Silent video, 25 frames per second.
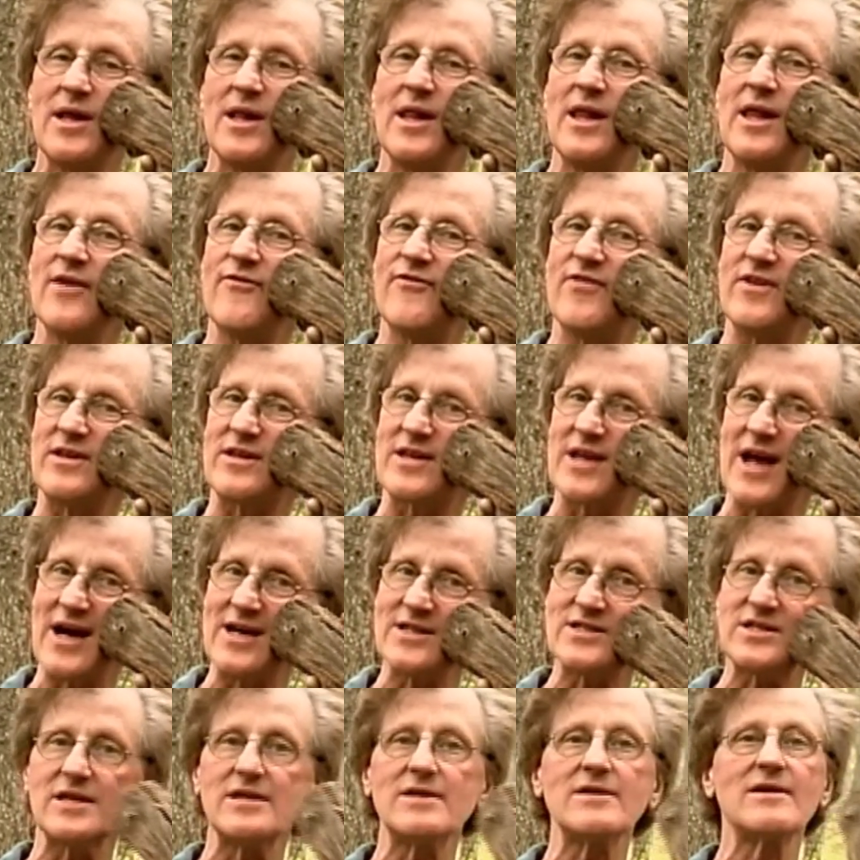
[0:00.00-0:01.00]
If it
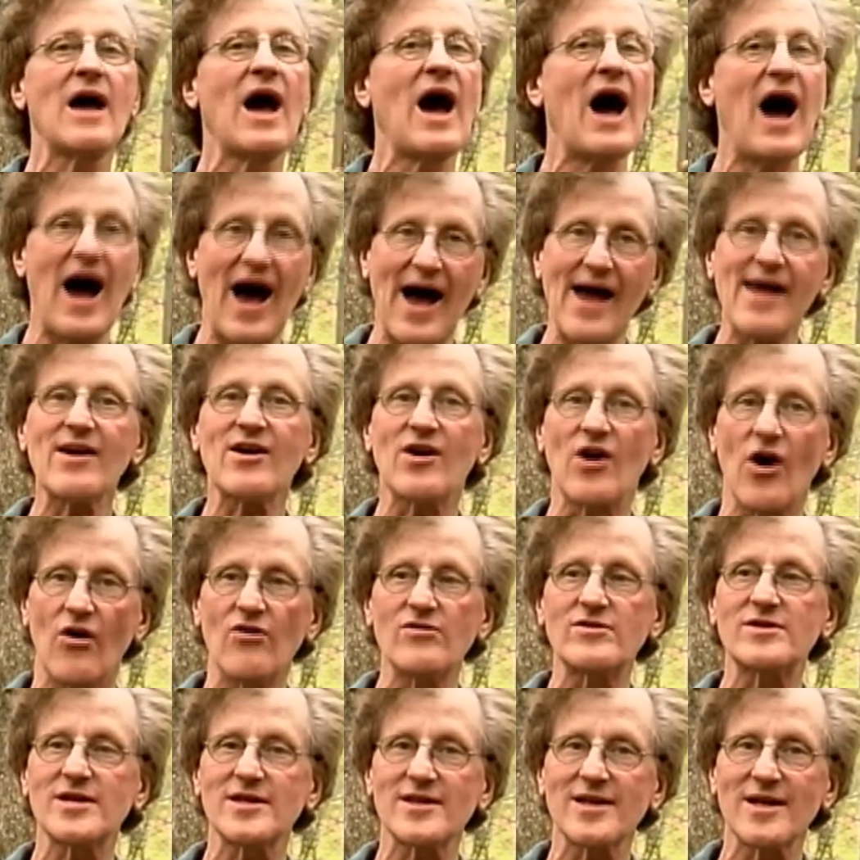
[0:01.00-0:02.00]
doesn't, I go
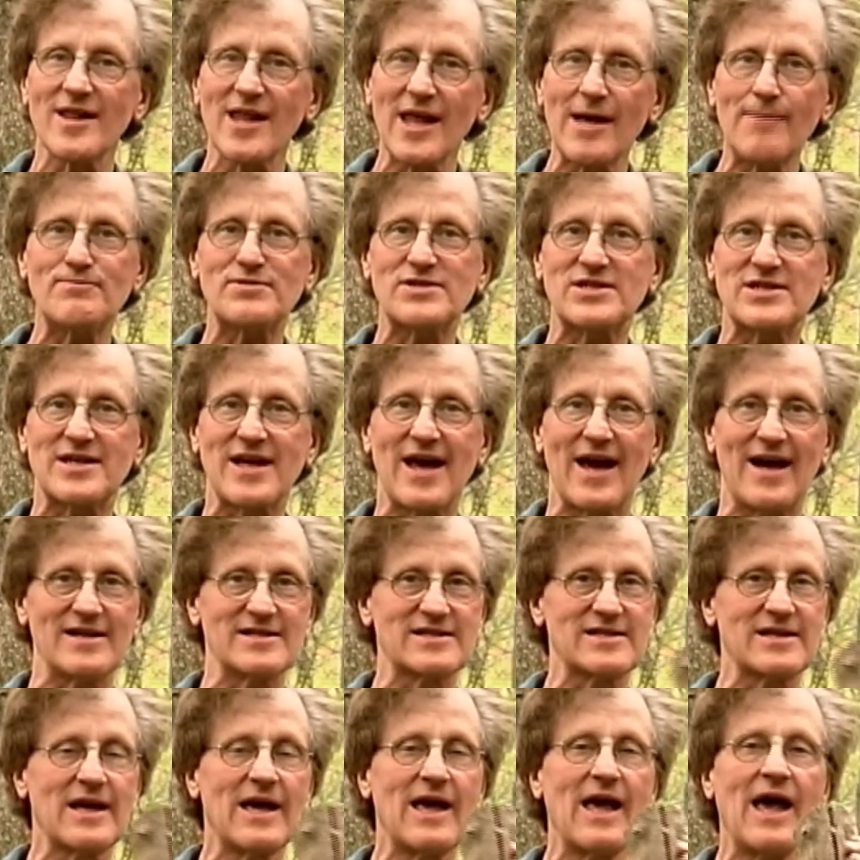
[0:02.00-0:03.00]
to the lips test.
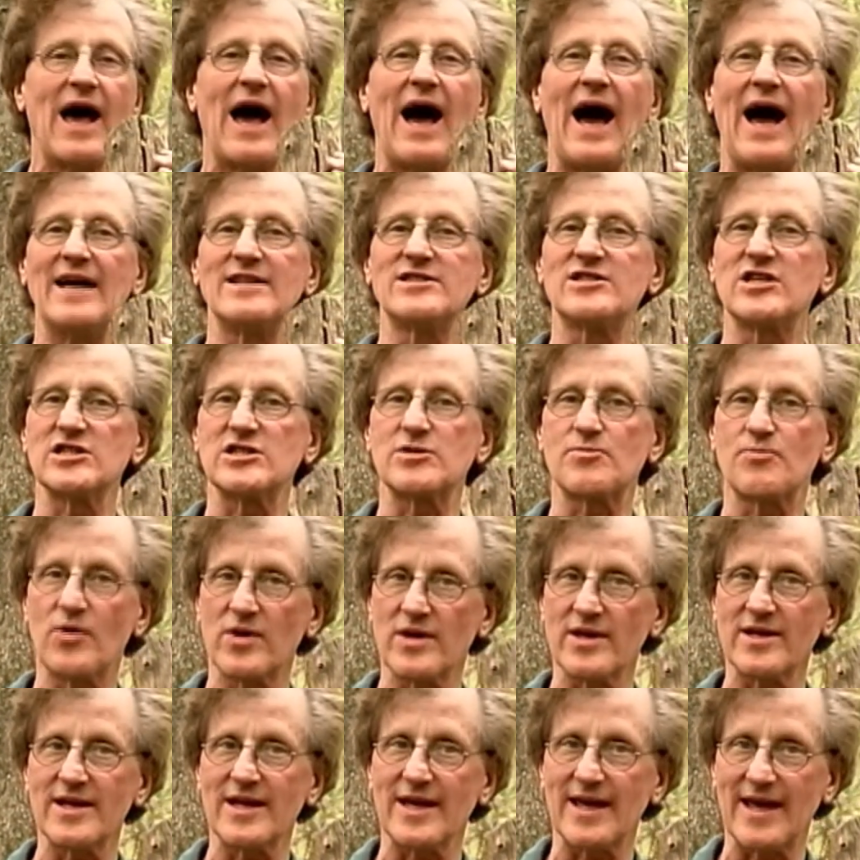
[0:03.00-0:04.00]
I just put
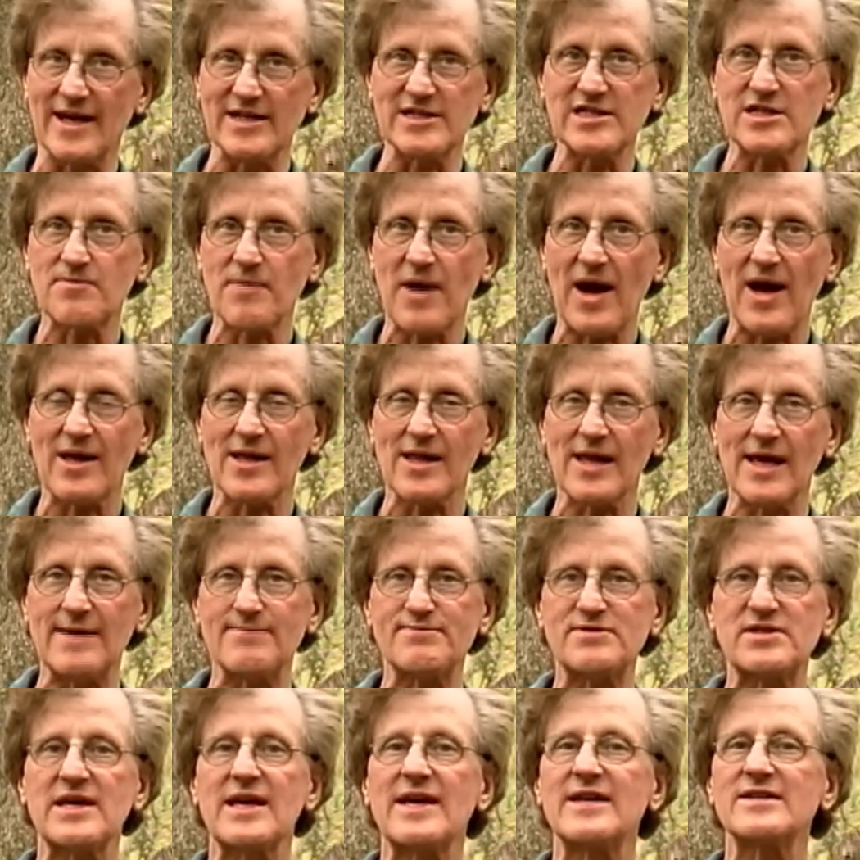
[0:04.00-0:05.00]
it against my
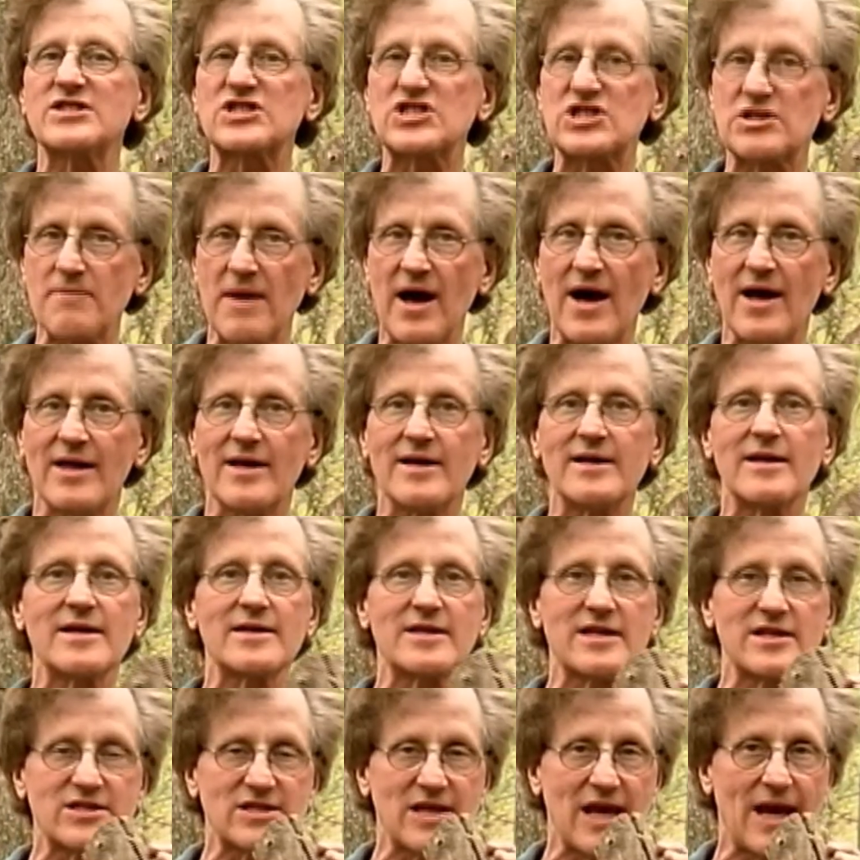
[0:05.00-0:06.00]
lips and smell it at
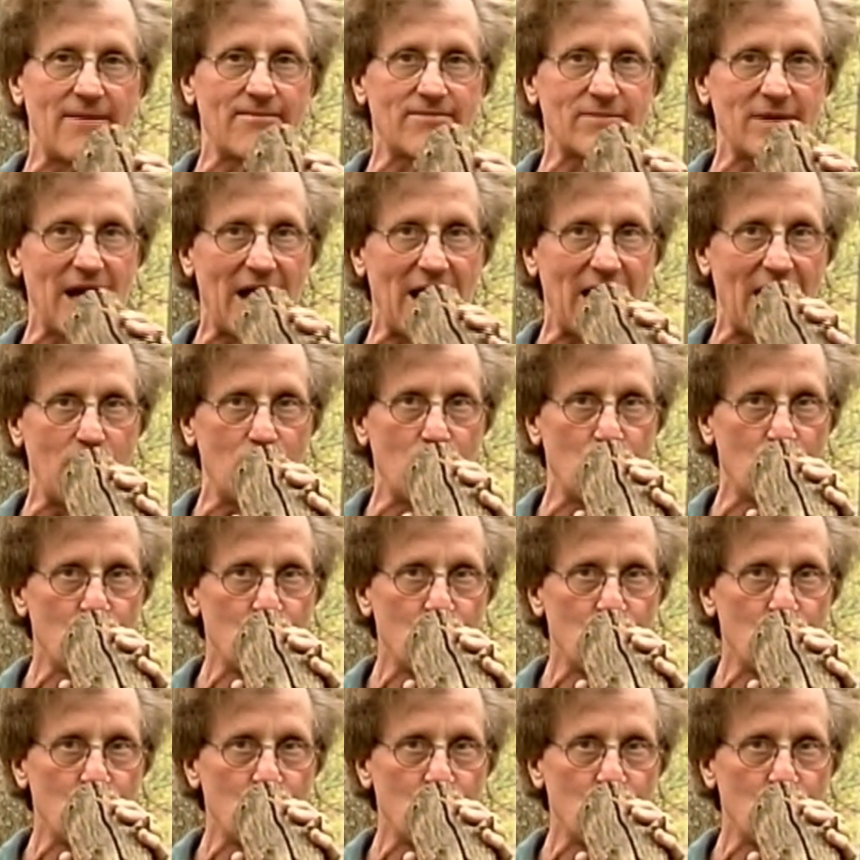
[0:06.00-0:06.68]
the same time.